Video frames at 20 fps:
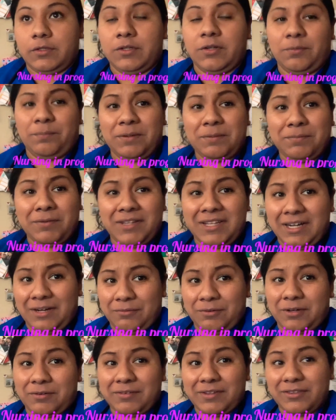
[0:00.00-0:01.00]
people that I
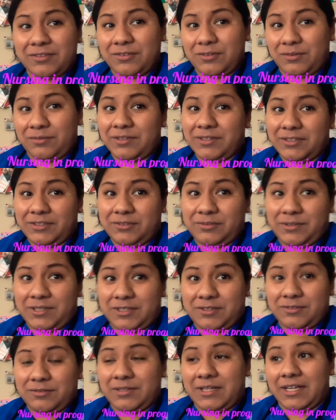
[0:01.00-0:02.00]
work with to know what they're
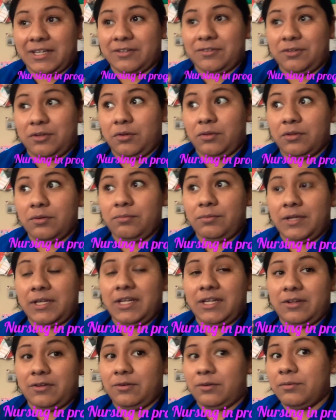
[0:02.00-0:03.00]
doing too, like know the
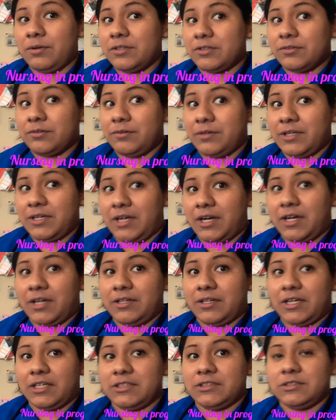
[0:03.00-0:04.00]
reading, know what's going
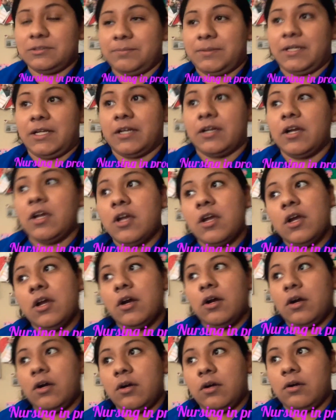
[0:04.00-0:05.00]
on, not just be like,
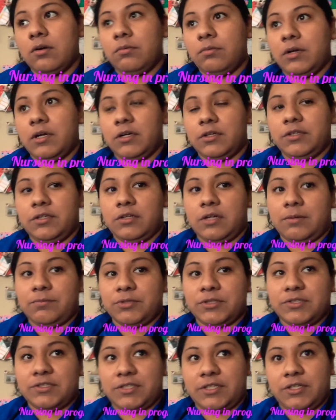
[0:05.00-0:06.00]
oh, well, I'm
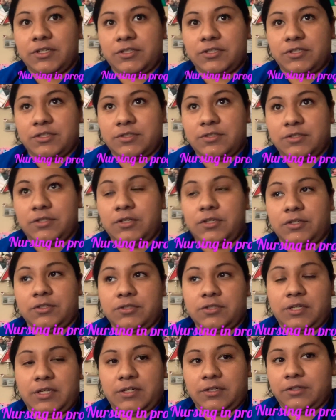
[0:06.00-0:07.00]
just here just,
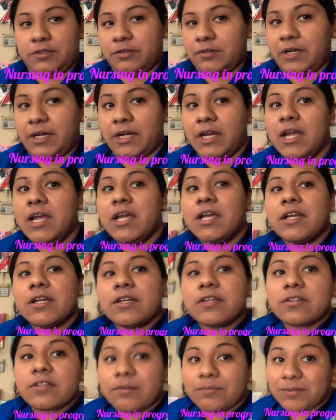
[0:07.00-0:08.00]
to get a good grade.
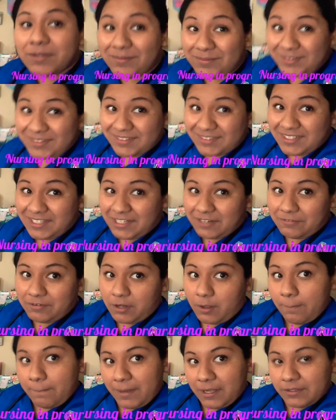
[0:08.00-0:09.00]
Because sometimes it's not even
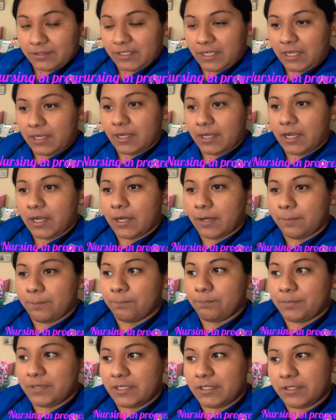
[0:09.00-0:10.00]
about that.
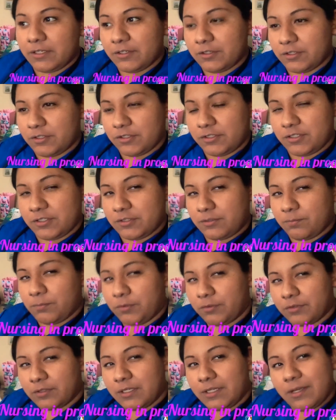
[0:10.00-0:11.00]
Being a nurse is
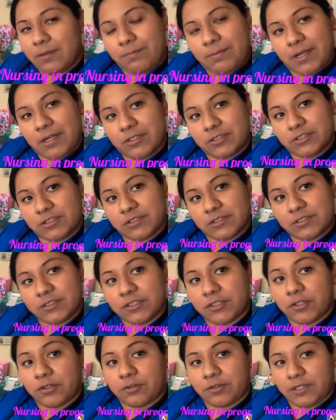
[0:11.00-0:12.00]
mostly about just,
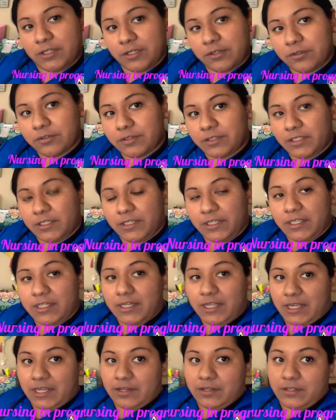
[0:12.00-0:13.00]
critical thinking.
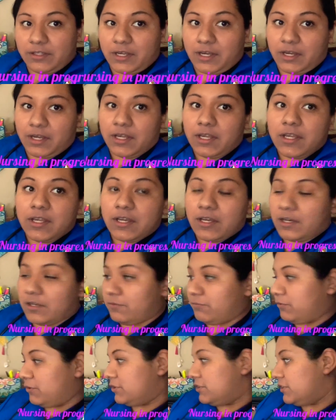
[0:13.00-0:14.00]
And
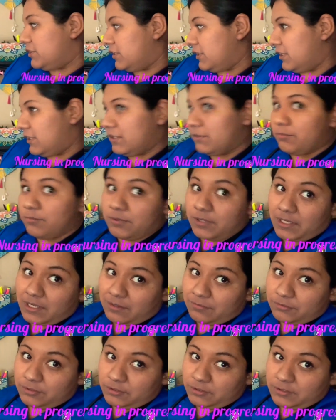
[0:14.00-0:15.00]
unfortunately, we
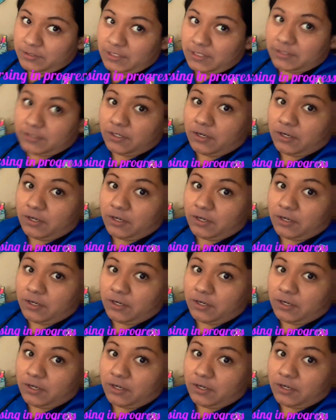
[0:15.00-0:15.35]
have to learn that the